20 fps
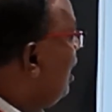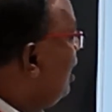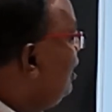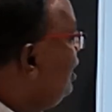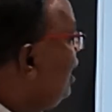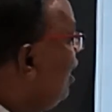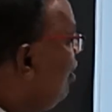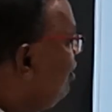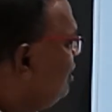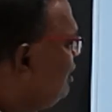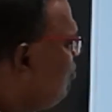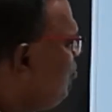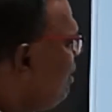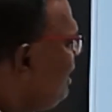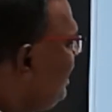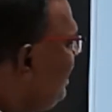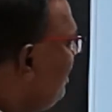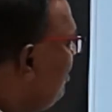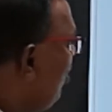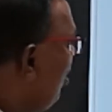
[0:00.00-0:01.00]
And
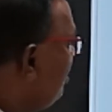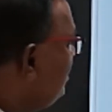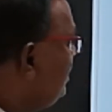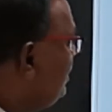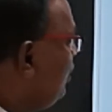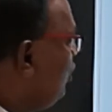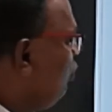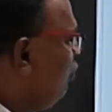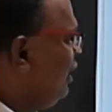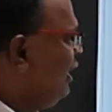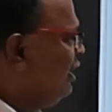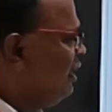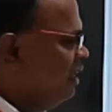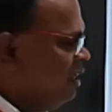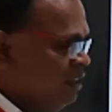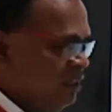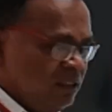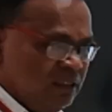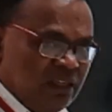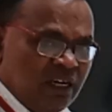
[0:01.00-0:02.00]
arithmetic logic
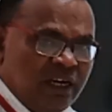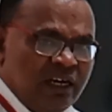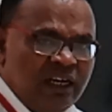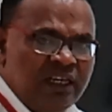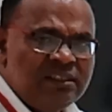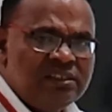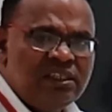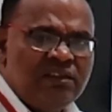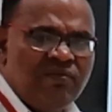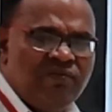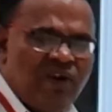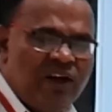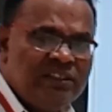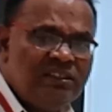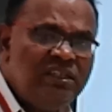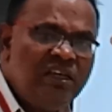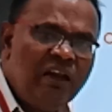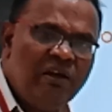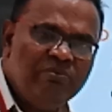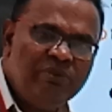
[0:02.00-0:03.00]
unit, that is the
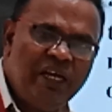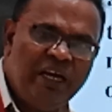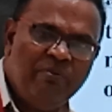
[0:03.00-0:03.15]
function of the